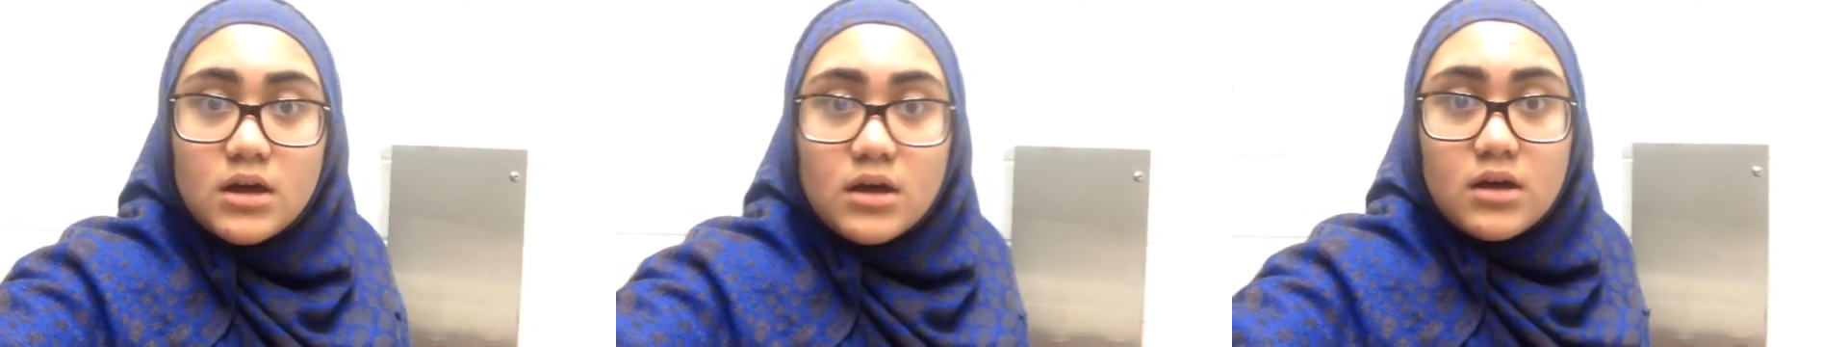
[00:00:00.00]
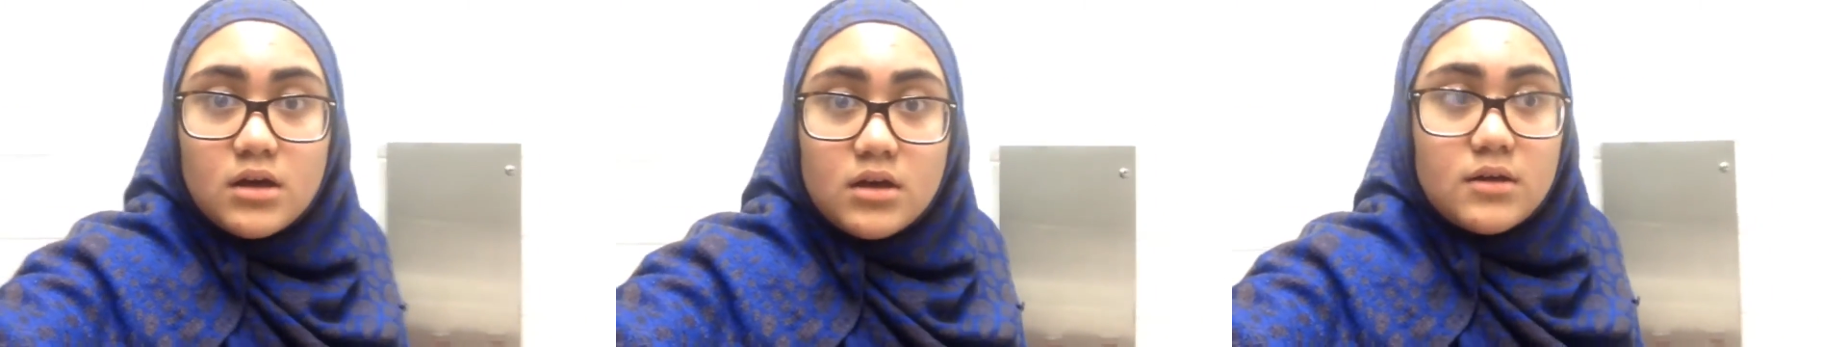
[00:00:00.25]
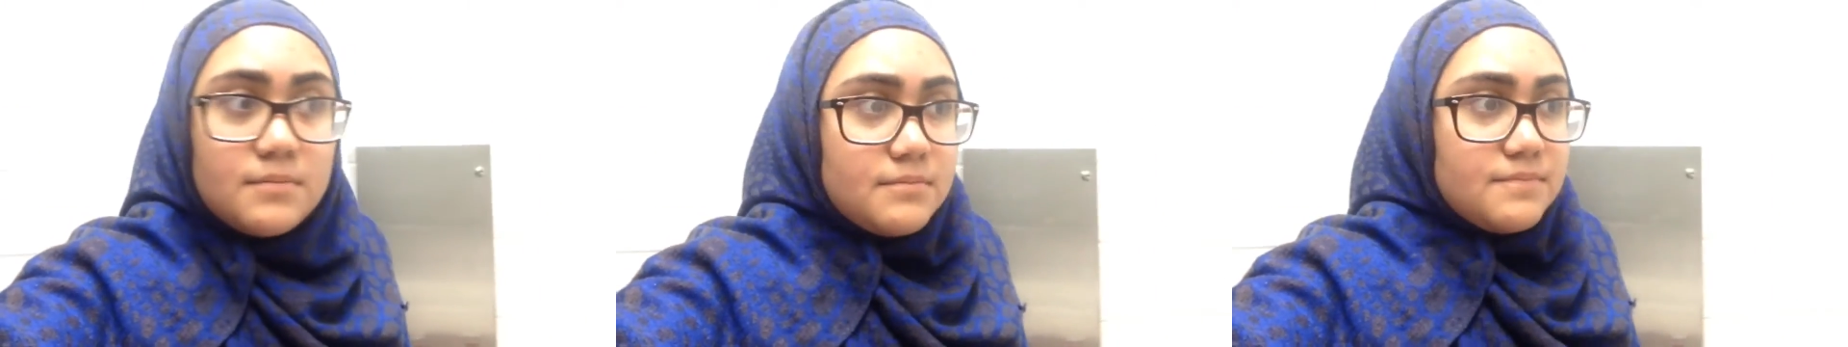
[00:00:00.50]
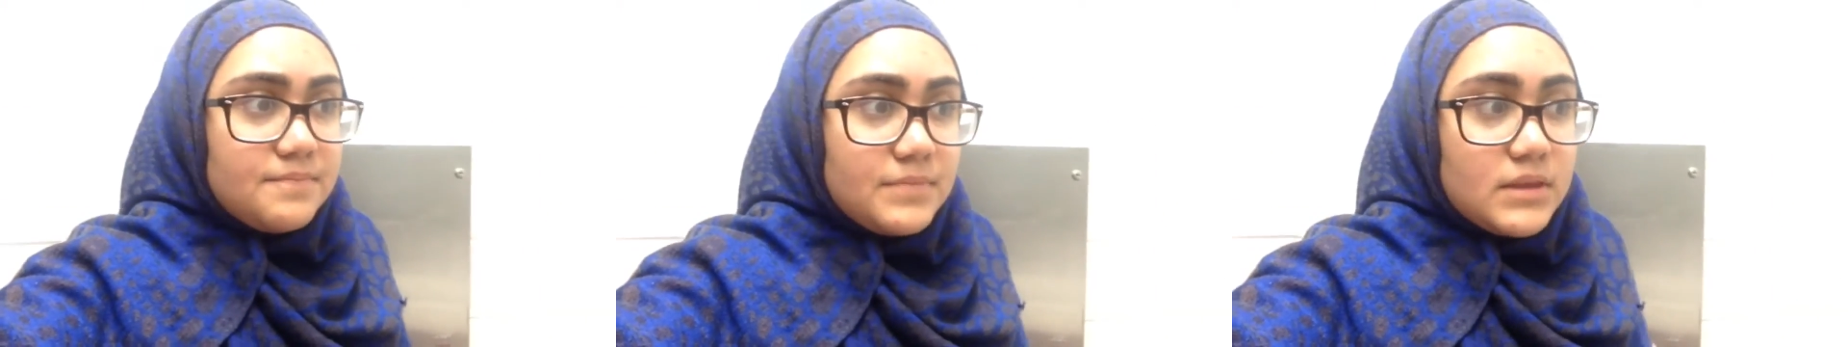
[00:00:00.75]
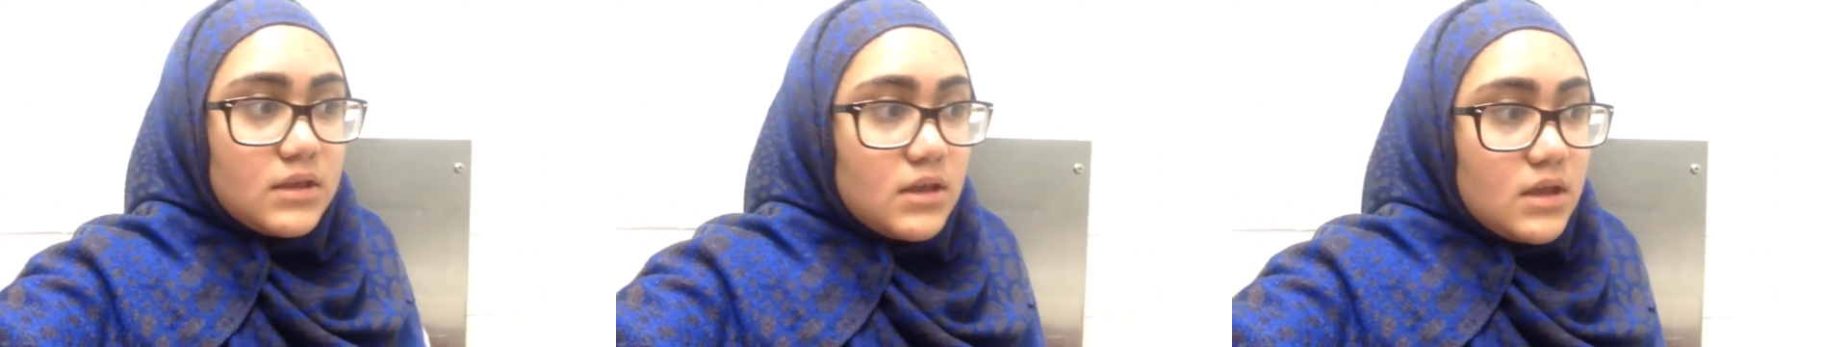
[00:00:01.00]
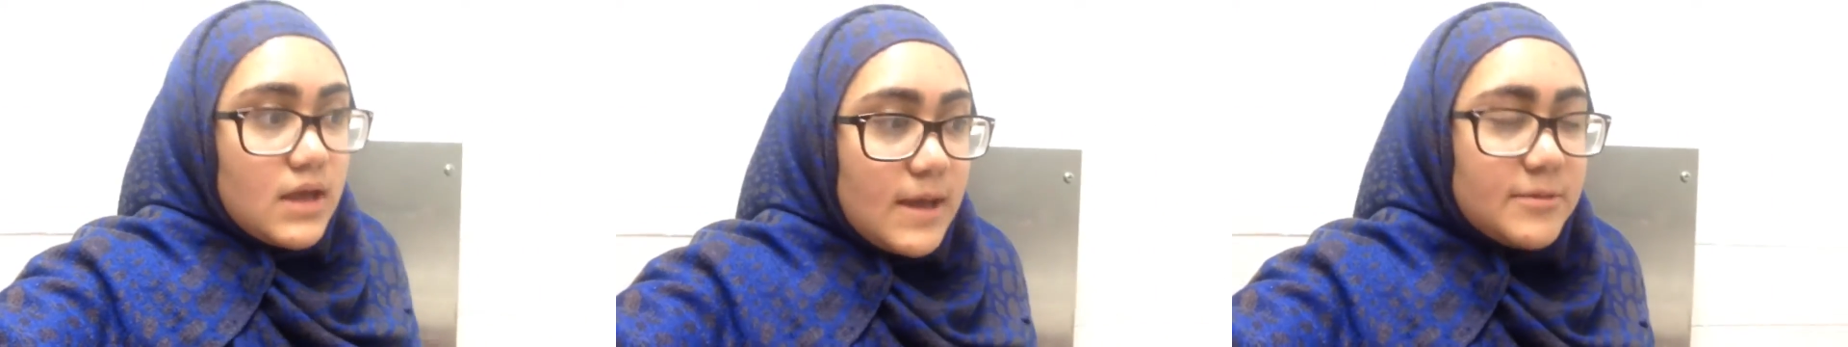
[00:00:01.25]
Um,
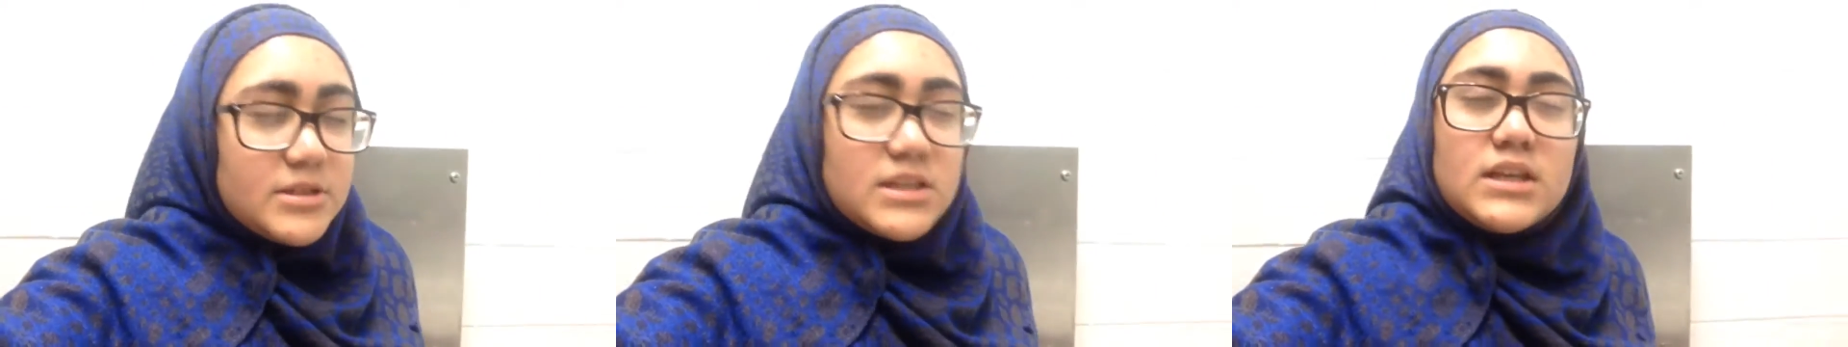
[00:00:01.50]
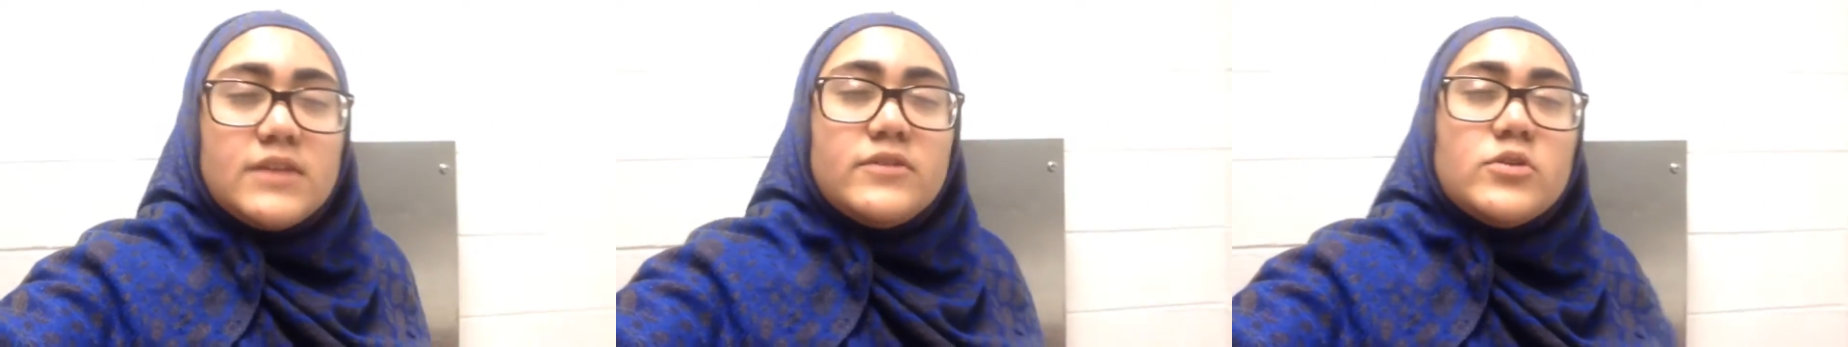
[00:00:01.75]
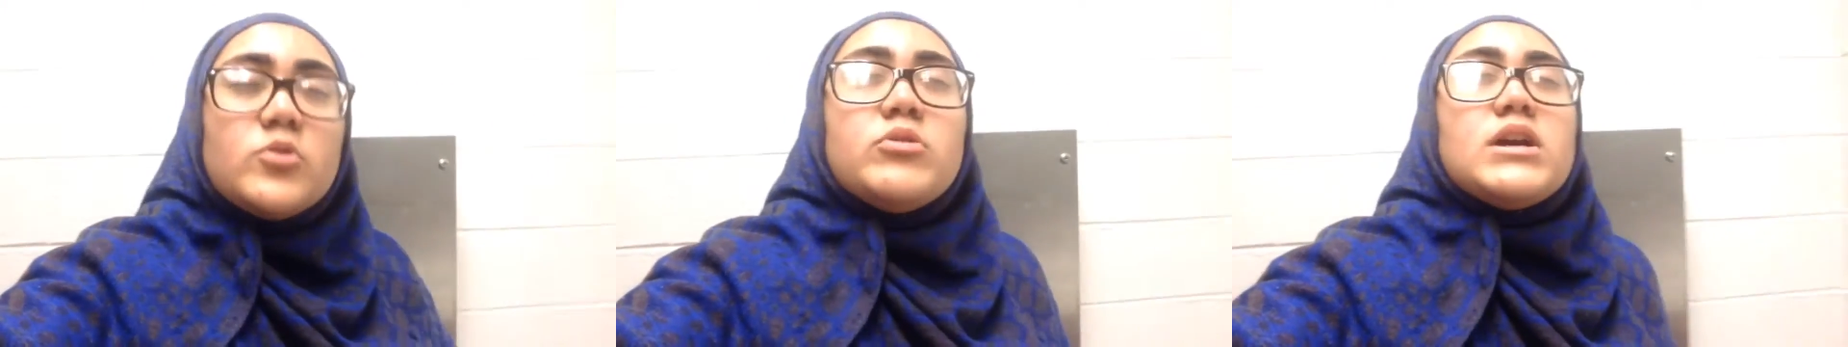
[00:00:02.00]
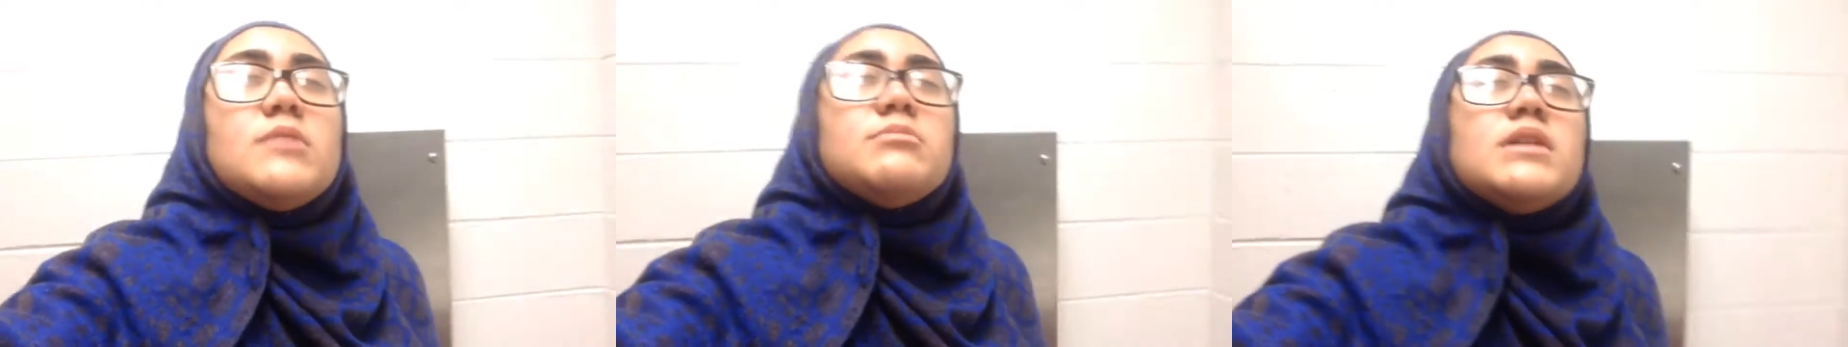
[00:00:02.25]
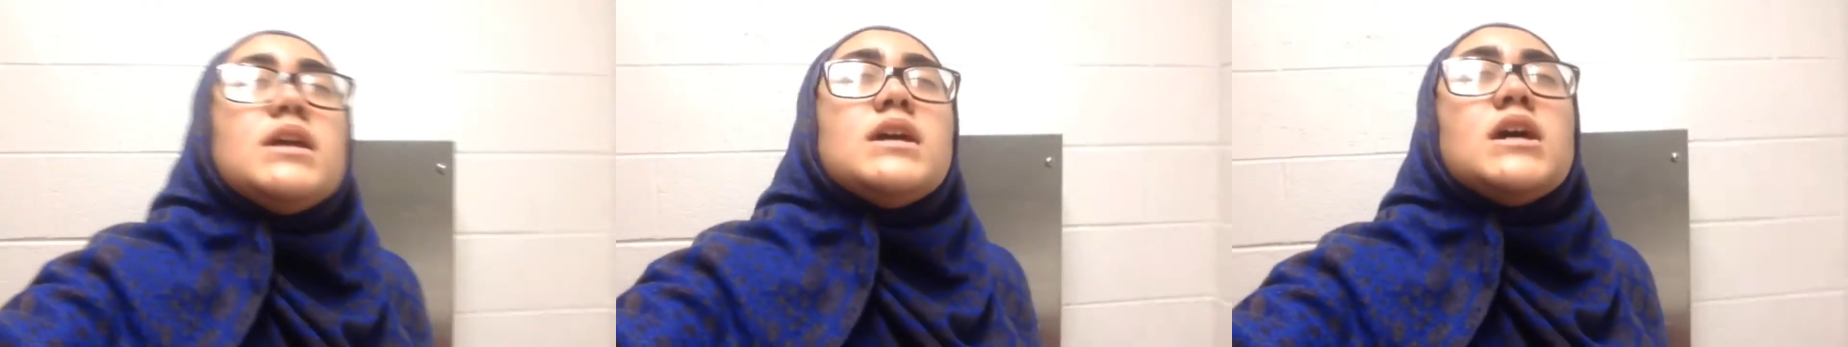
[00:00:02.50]
I'm just gonna give you a quick update.